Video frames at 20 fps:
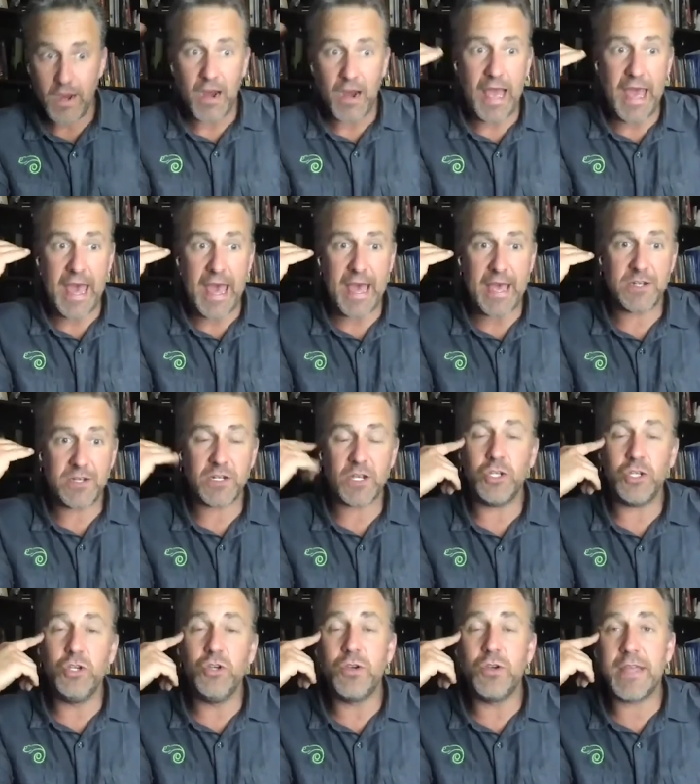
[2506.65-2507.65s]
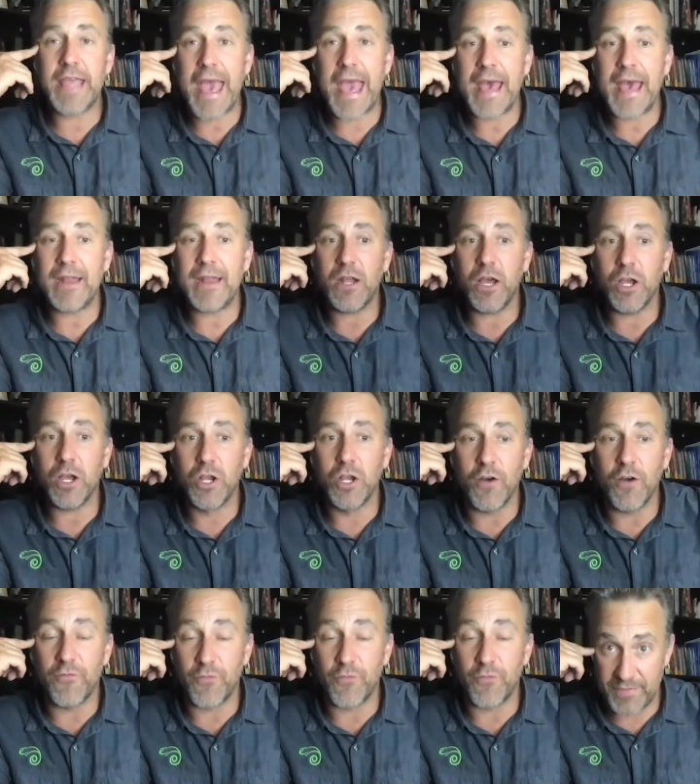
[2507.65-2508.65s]
and you can go
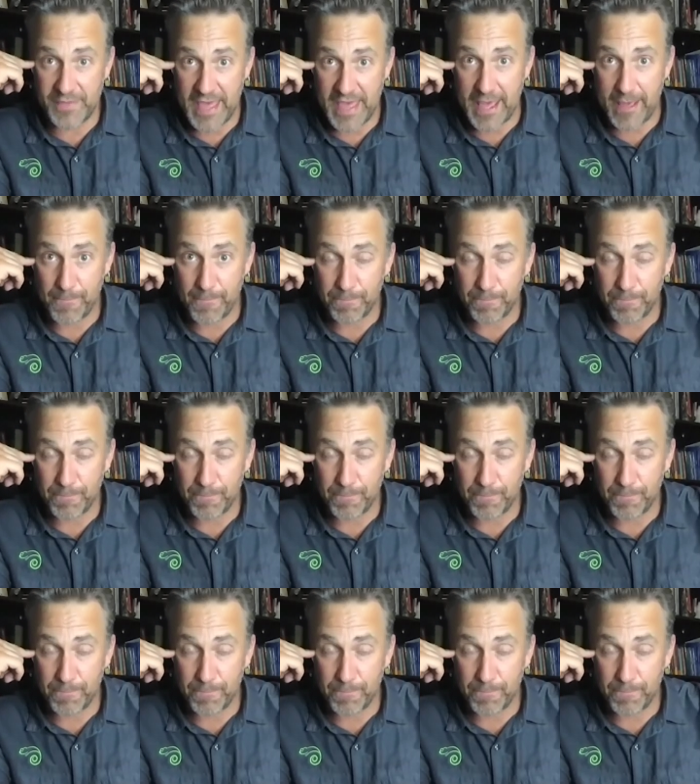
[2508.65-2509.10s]
from there.